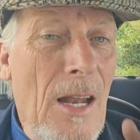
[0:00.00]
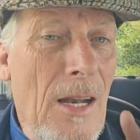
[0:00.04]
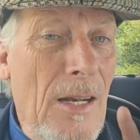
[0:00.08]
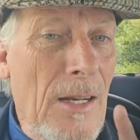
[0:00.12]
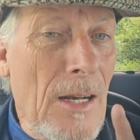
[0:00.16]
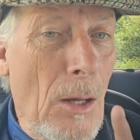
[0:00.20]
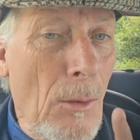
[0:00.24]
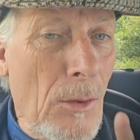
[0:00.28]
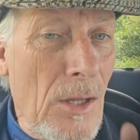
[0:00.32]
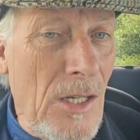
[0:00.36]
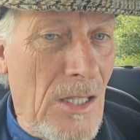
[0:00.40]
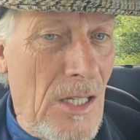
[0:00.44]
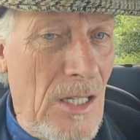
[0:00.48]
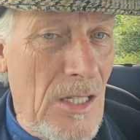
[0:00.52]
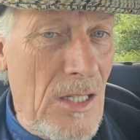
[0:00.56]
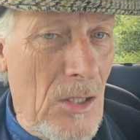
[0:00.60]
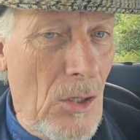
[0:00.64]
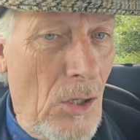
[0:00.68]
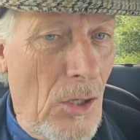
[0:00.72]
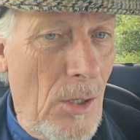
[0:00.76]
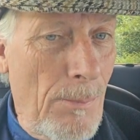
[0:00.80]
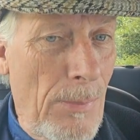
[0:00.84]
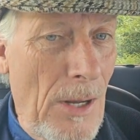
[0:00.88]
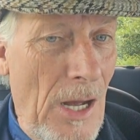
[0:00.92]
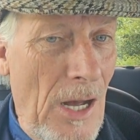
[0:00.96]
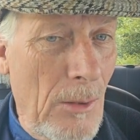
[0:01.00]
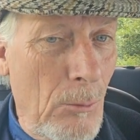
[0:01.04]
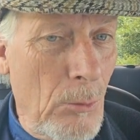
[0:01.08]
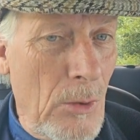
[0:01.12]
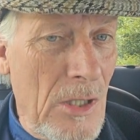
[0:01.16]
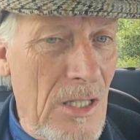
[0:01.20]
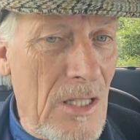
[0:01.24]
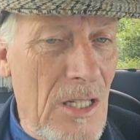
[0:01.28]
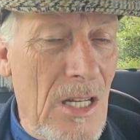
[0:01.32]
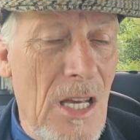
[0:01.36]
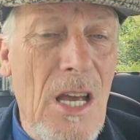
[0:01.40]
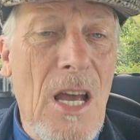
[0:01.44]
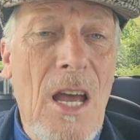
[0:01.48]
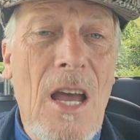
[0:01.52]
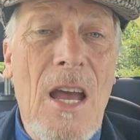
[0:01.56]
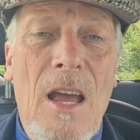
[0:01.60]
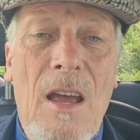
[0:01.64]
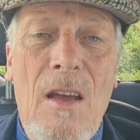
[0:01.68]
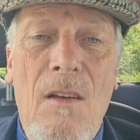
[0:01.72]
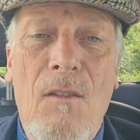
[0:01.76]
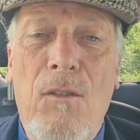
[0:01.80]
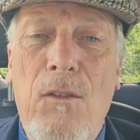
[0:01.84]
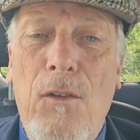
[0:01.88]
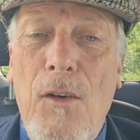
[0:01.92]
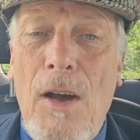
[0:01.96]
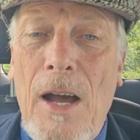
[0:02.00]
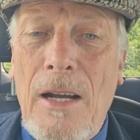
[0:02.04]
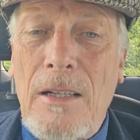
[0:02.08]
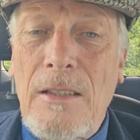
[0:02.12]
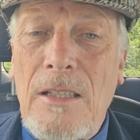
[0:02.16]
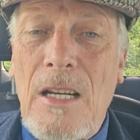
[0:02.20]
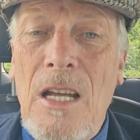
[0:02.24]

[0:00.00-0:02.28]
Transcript: Now, this is not a bad whiskey. In fact,